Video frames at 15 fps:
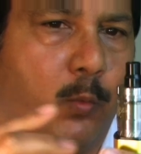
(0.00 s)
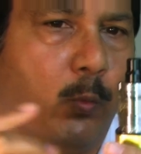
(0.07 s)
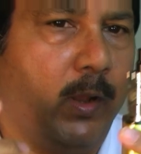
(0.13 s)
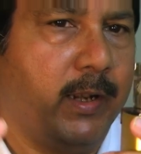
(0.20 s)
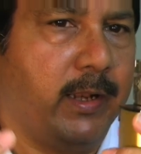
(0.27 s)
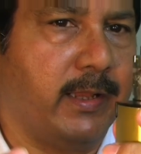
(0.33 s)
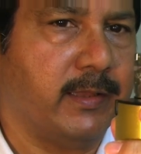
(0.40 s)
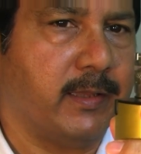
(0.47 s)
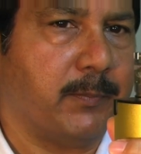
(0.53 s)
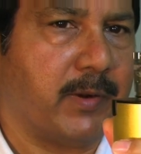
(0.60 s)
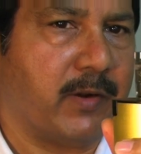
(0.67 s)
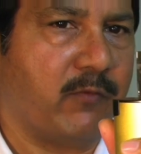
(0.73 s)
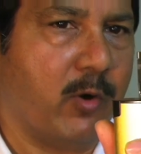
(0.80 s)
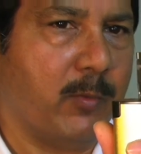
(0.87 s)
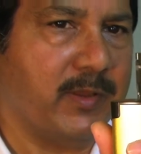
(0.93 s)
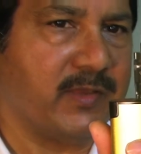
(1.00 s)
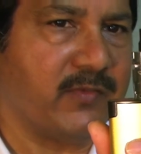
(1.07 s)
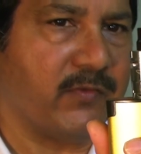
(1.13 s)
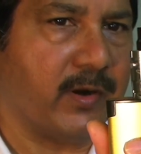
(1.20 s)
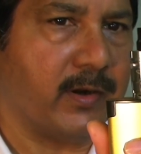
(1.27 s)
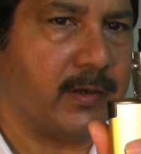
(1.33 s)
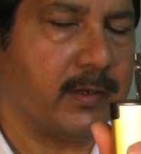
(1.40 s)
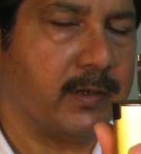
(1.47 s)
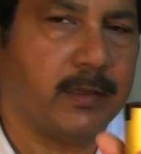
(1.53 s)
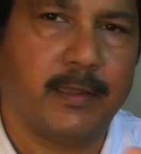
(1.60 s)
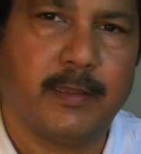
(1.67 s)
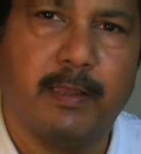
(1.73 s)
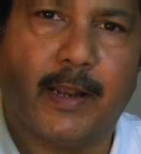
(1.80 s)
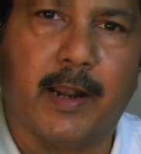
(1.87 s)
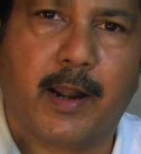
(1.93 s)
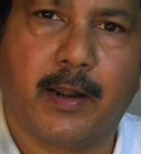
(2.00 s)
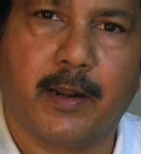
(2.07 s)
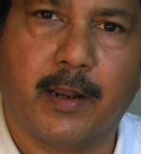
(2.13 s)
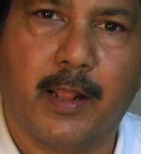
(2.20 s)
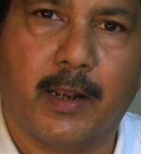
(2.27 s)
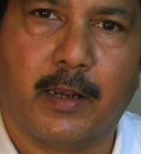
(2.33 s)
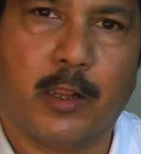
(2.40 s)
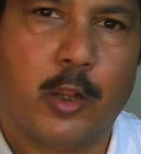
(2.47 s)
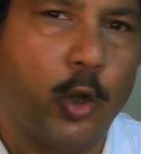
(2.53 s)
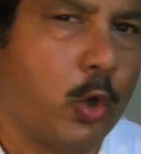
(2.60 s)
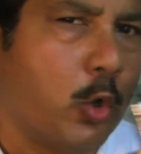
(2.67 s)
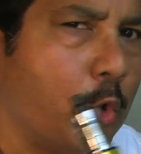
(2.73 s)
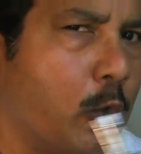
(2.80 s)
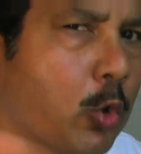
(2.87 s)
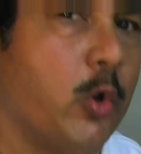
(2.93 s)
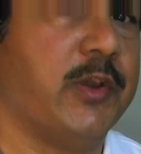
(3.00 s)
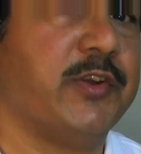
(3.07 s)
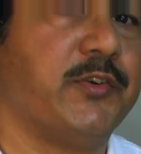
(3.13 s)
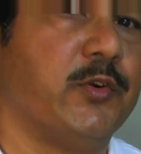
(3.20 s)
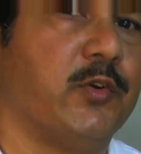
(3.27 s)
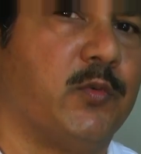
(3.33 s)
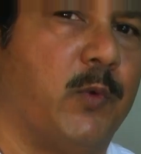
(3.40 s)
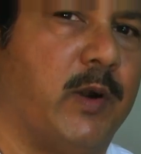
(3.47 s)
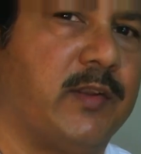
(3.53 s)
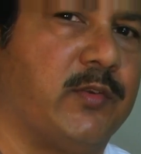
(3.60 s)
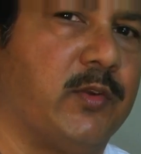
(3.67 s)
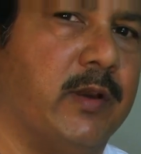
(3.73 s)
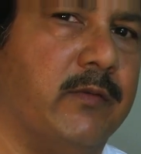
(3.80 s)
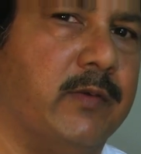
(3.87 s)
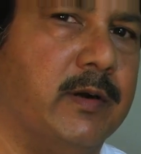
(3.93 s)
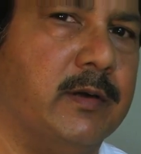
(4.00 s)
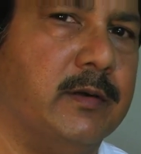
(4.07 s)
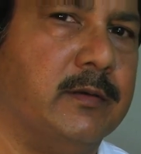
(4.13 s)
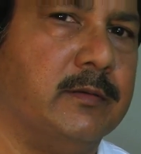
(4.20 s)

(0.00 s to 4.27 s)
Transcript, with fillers: Well, in the performance front, there are none. No issues whatsoever.